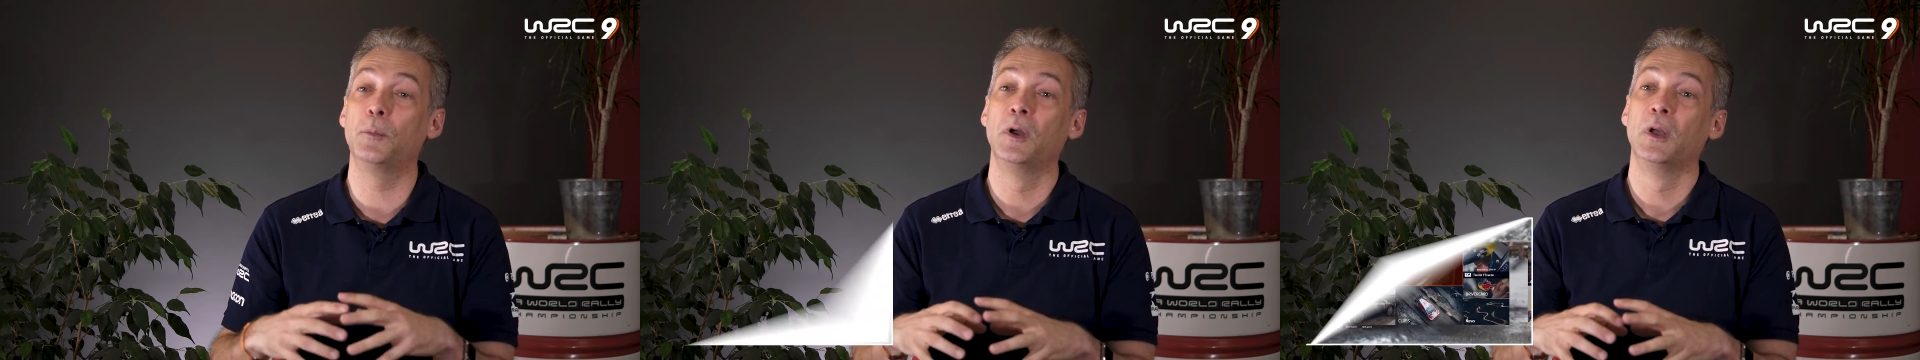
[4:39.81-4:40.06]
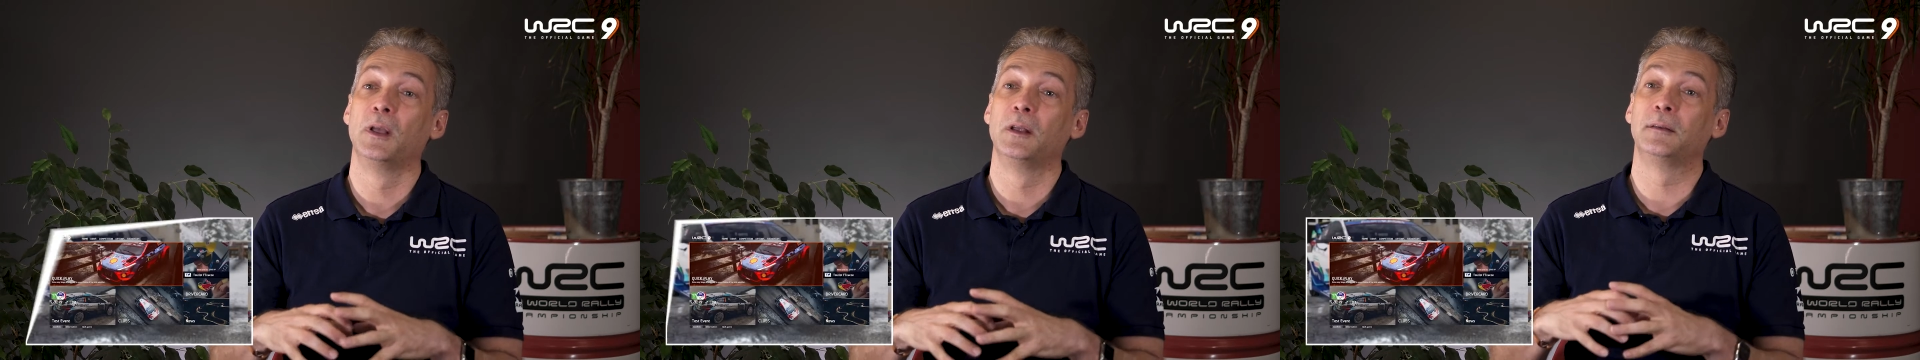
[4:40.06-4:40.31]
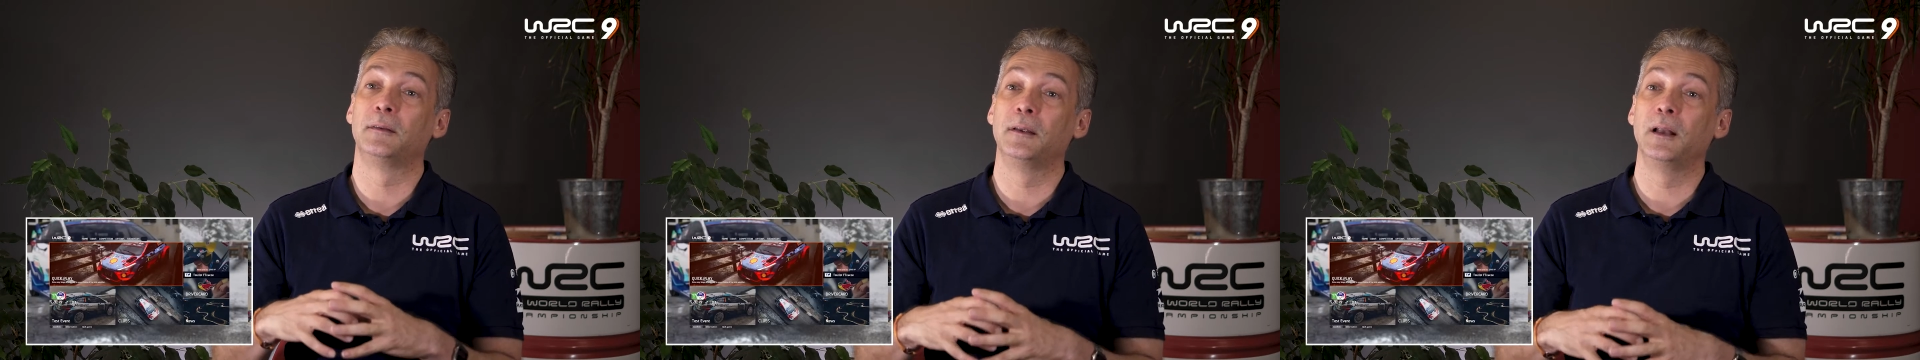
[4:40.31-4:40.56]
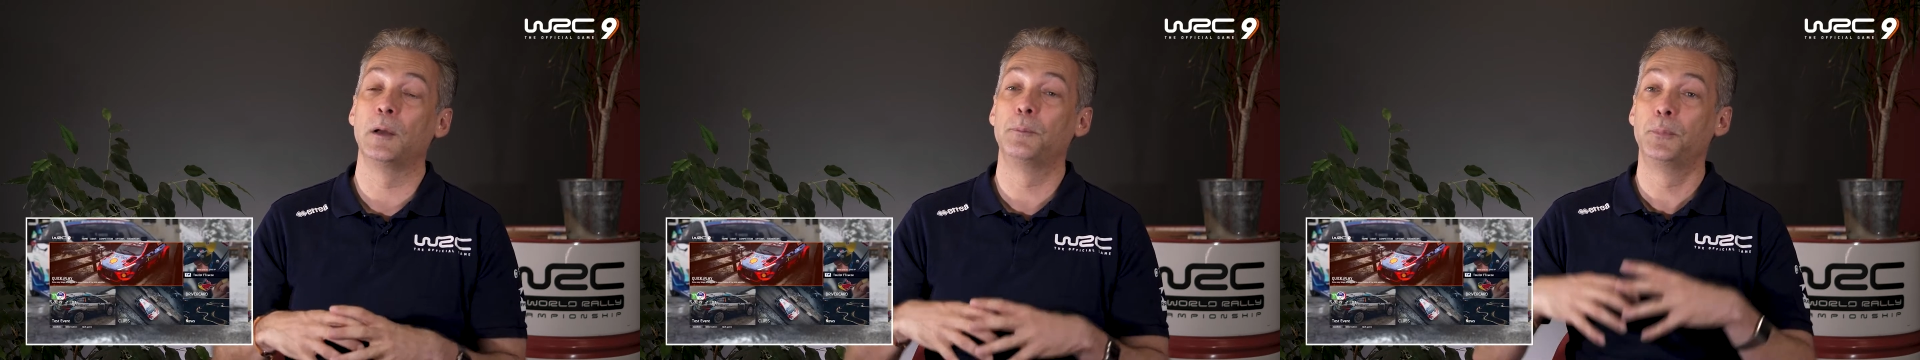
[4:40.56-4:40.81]
Clubs mode,
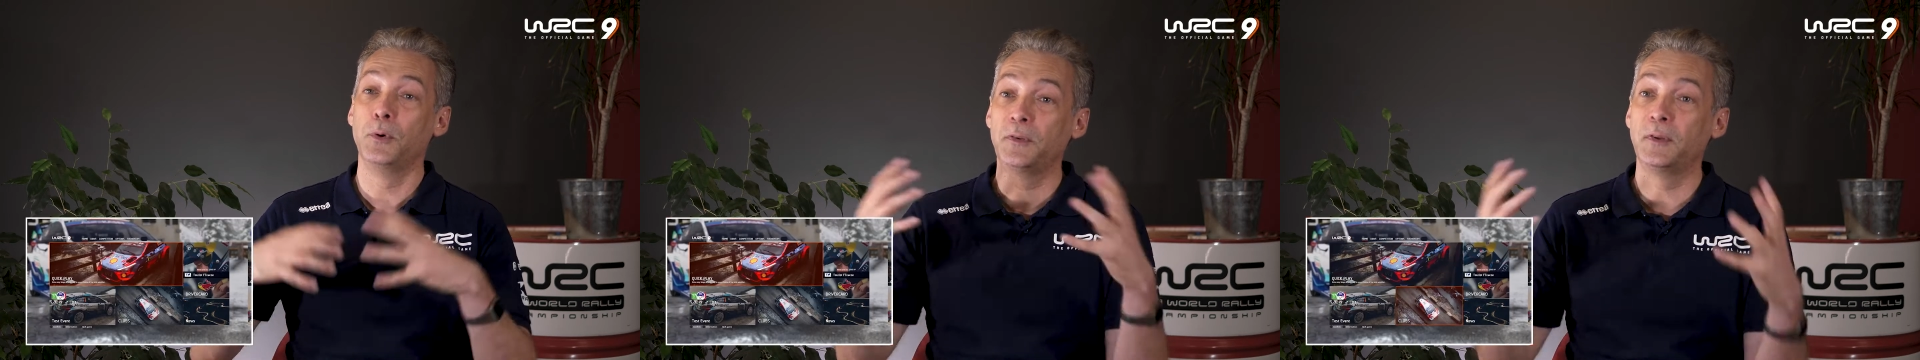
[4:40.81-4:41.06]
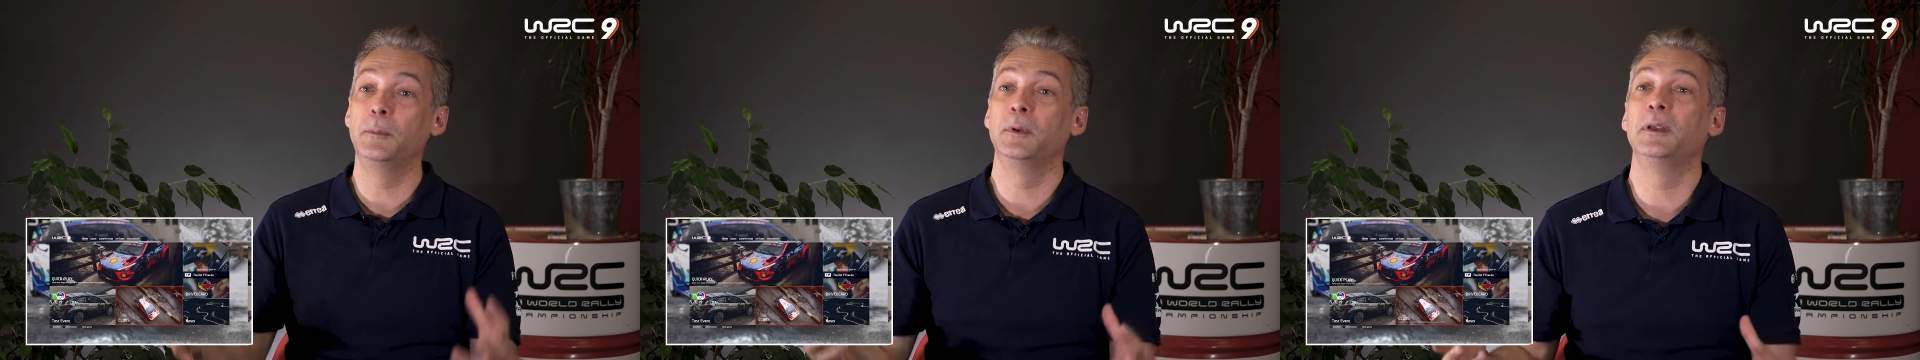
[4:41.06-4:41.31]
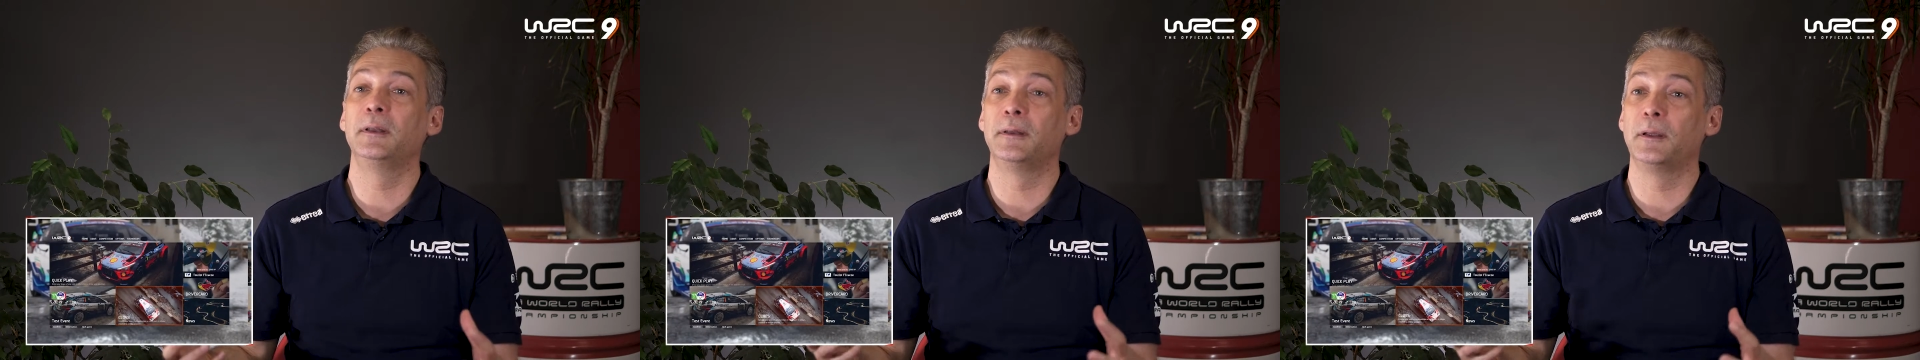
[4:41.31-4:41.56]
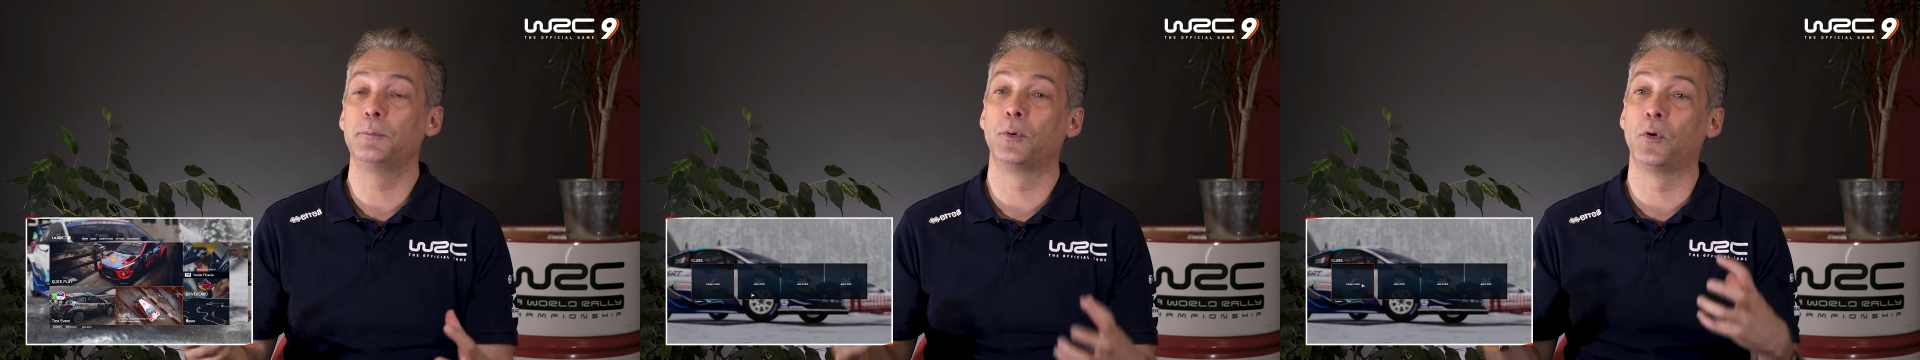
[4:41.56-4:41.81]
players can create their
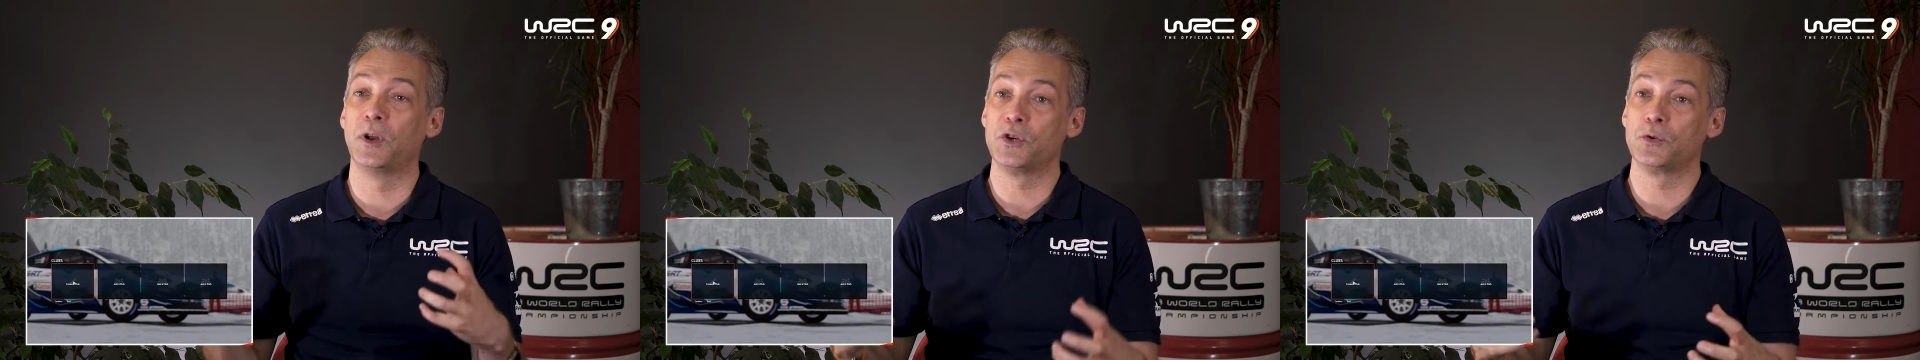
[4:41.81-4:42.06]
own club